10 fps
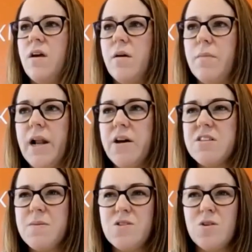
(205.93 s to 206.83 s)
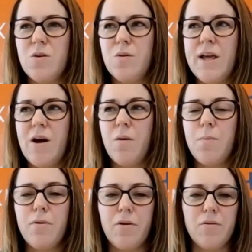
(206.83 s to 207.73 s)
allows me to now
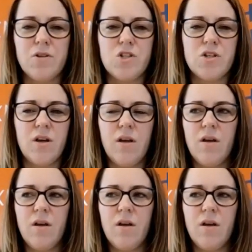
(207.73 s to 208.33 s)
approach